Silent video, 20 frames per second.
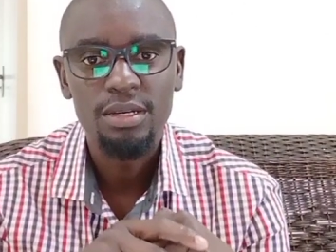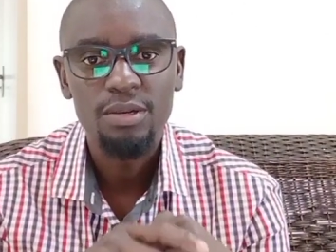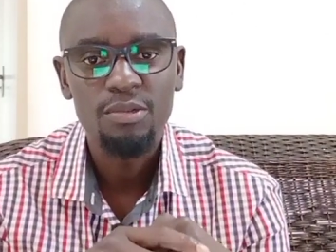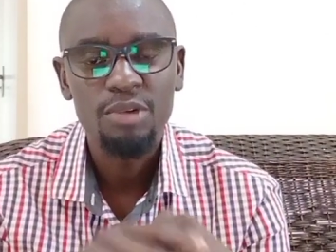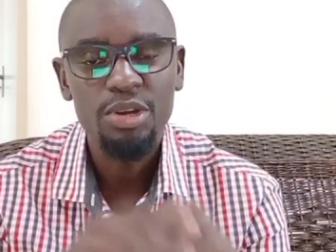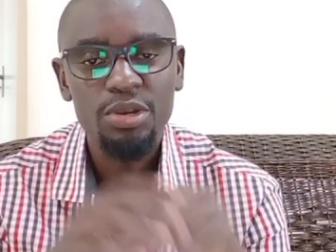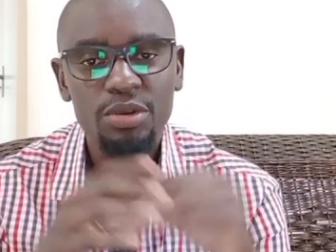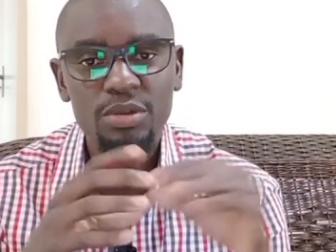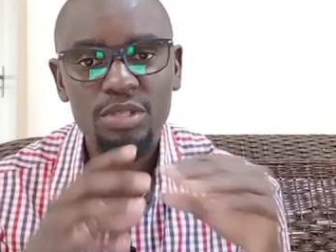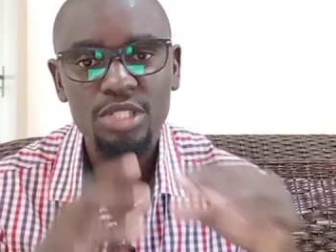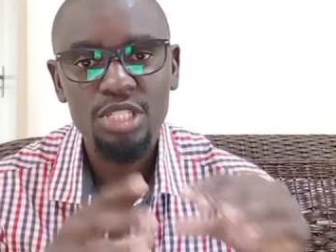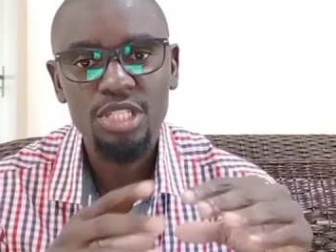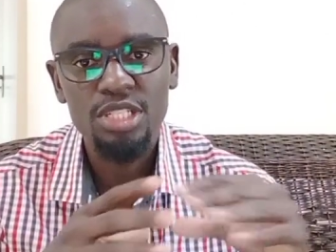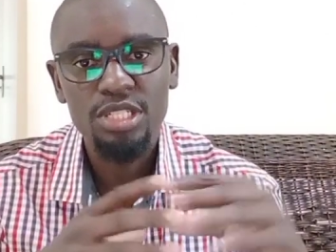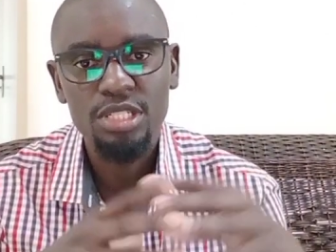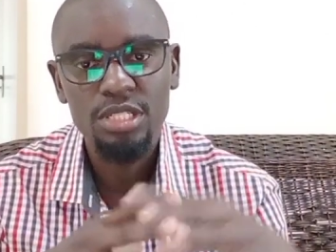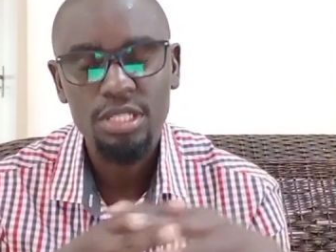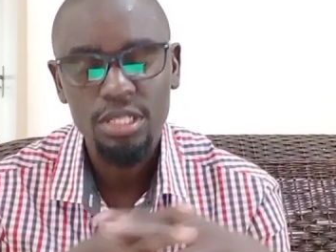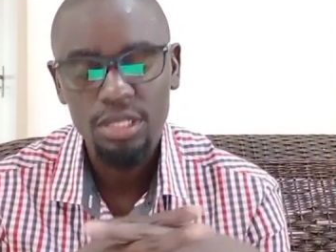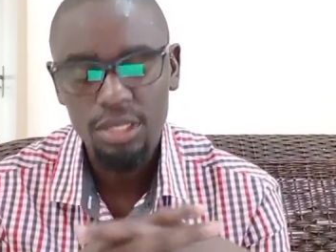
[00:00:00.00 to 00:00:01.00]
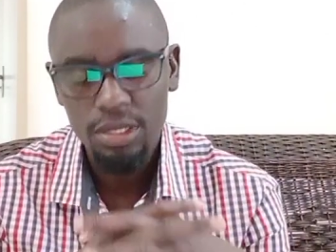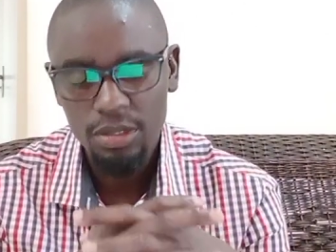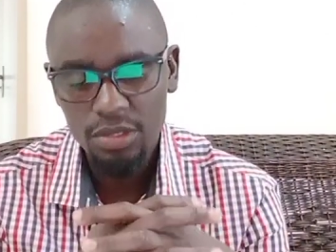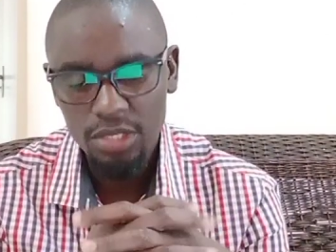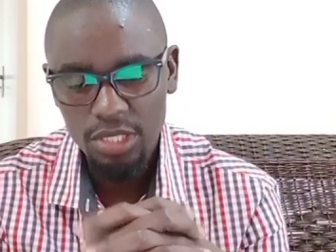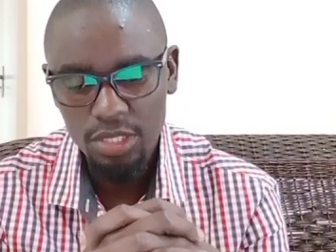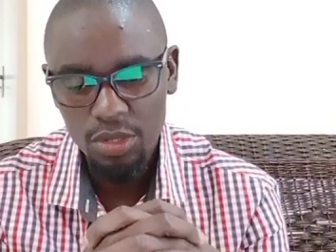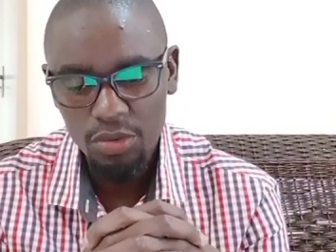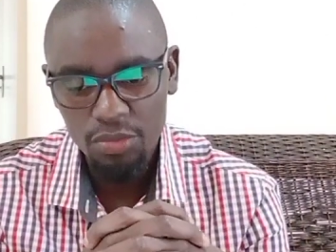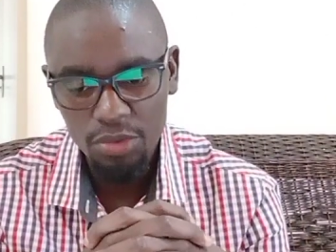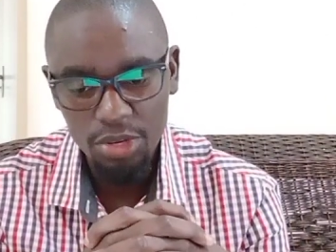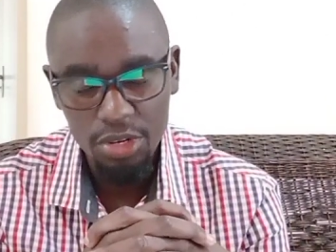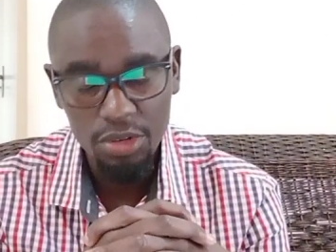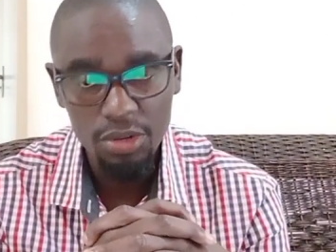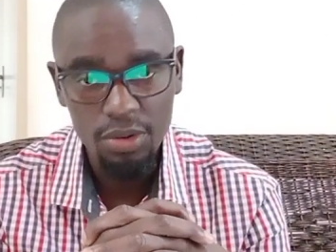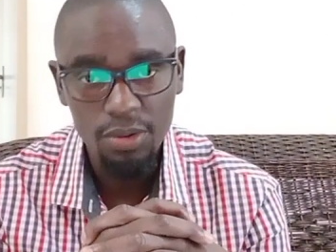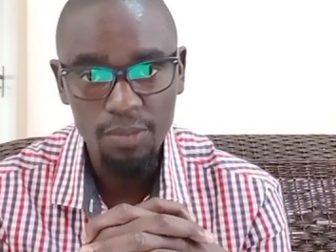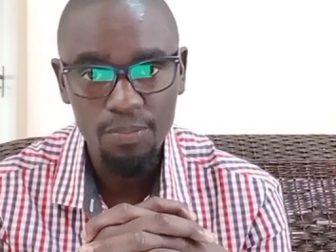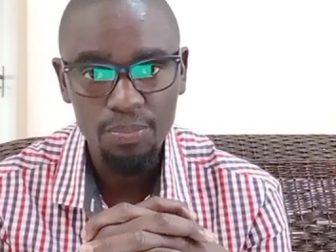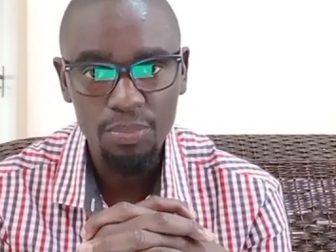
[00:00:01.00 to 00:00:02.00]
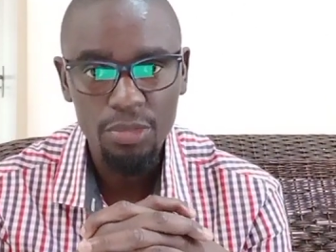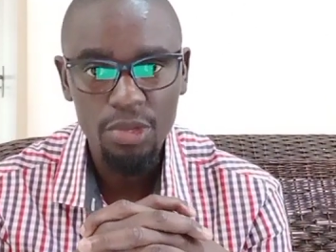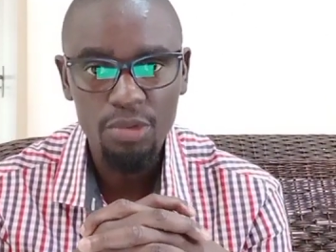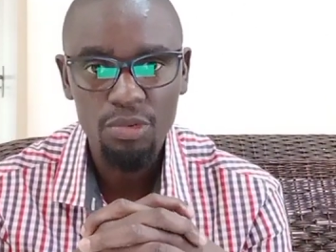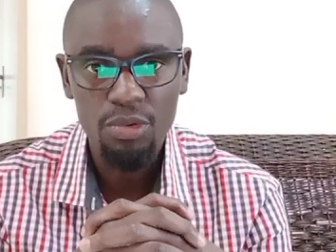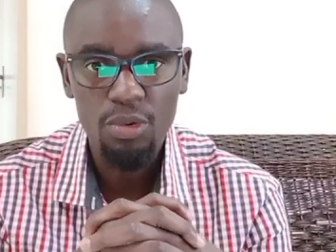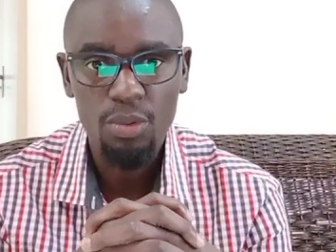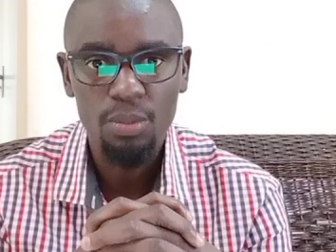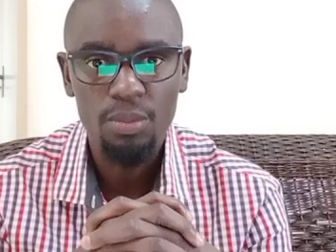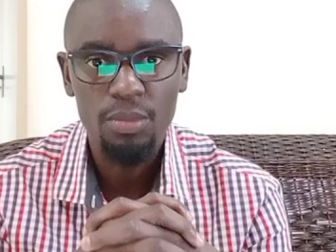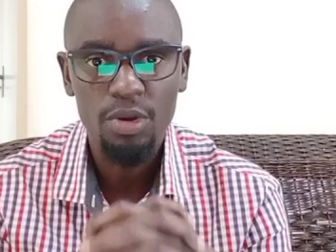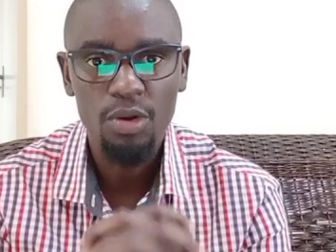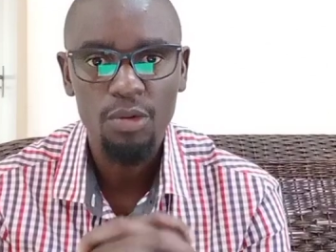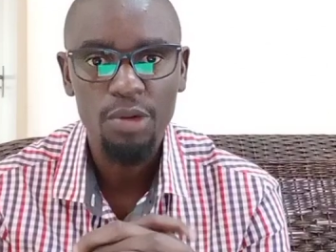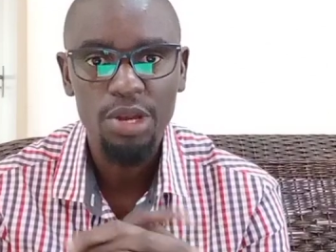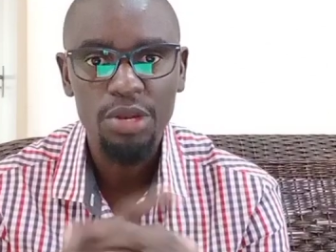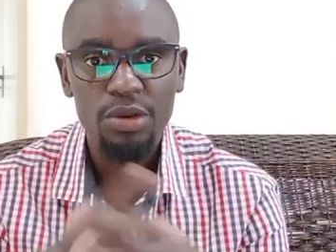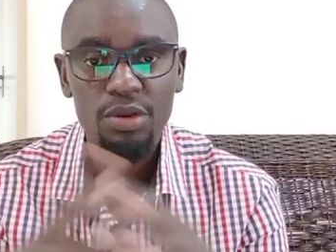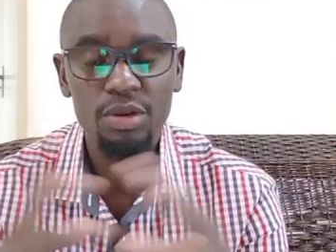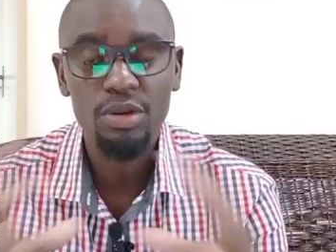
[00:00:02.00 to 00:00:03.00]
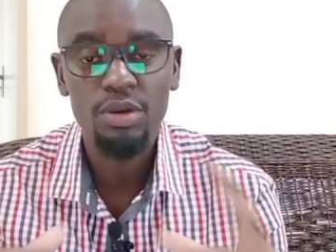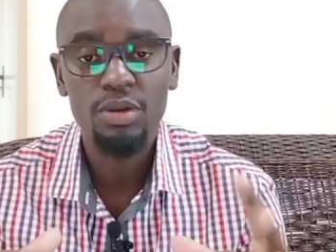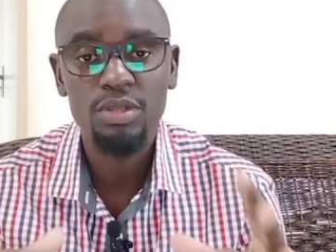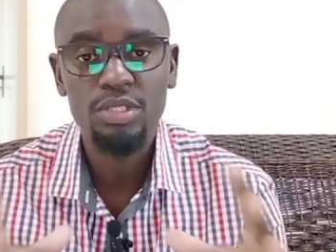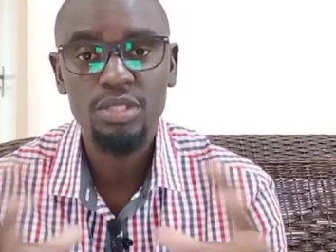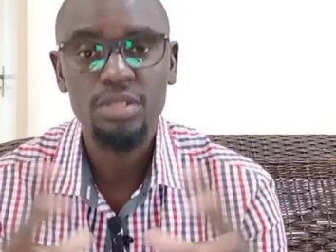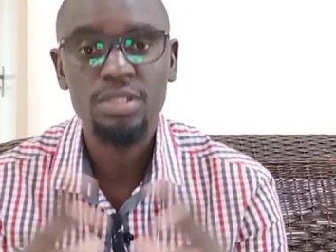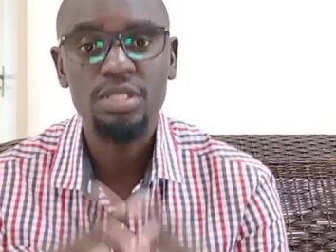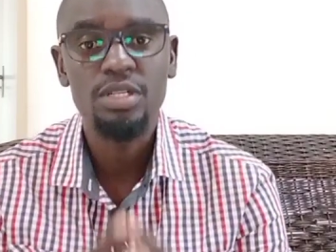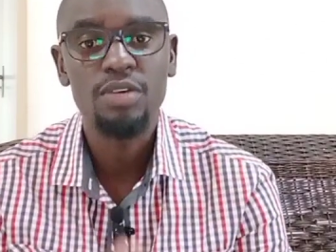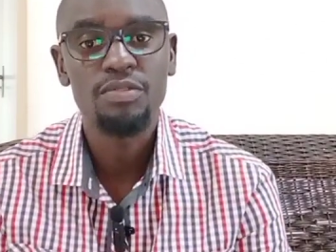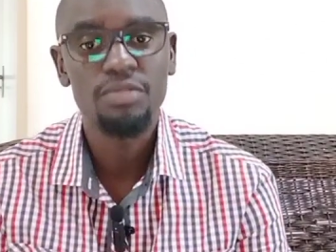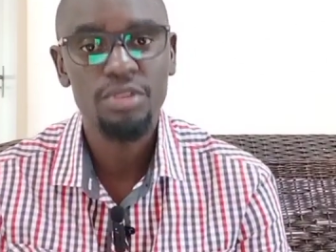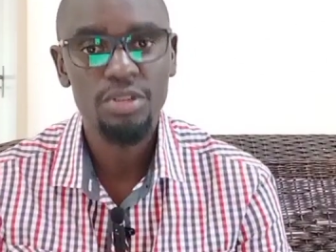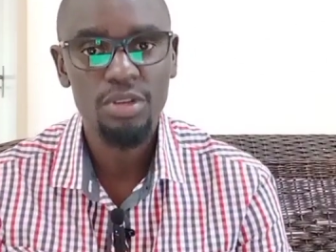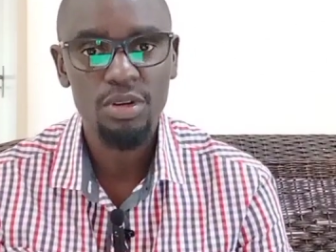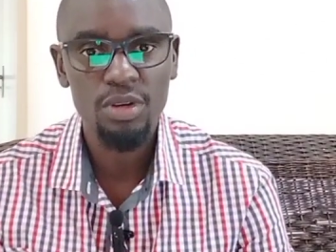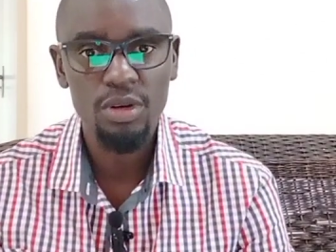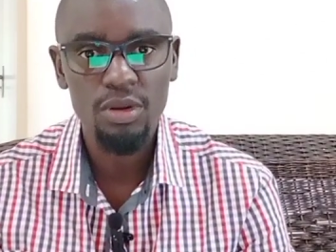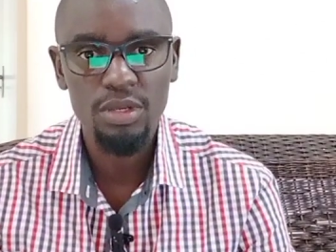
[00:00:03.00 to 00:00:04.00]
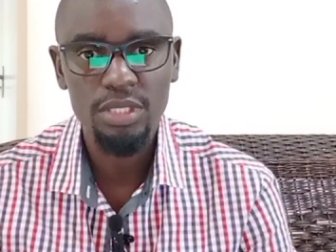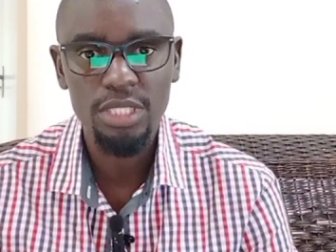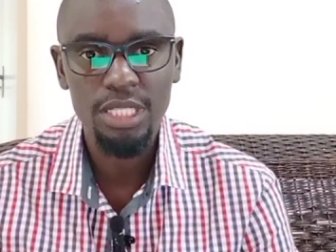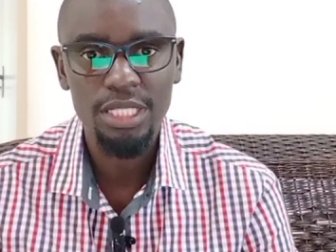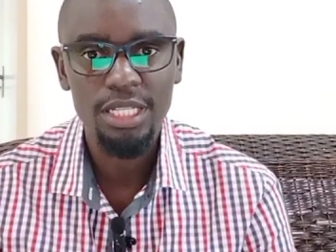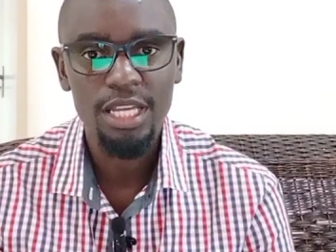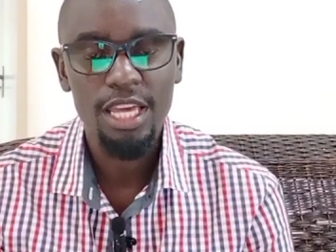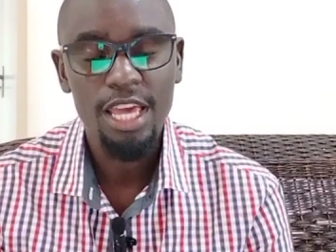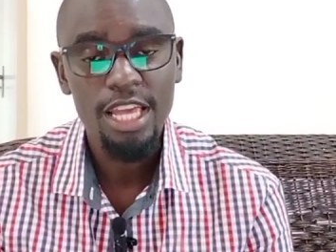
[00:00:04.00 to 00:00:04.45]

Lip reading: when you sit yourself in your room, or when you close yourself in your closet.